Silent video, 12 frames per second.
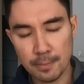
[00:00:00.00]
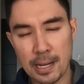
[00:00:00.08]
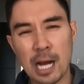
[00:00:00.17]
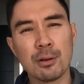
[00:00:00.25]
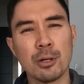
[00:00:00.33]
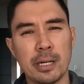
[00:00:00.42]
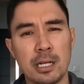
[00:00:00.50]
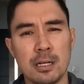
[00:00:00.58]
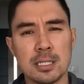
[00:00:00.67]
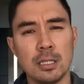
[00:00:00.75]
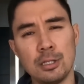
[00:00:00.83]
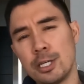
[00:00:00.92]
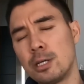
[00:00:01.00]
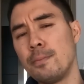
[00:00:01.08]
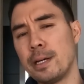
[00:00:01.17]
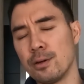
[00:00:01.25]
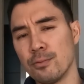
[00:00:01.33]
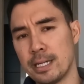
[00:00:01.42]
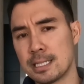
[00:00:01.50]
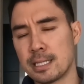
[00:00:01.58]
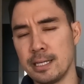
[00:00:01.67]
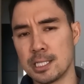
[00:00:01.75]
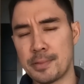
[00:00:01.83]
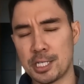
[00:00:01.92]
the back row hitter is a little bit
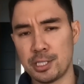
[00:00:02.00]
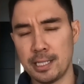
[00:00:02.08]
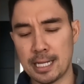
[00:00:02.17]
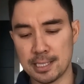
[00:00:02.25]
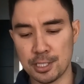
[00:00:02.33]
risky, especially in that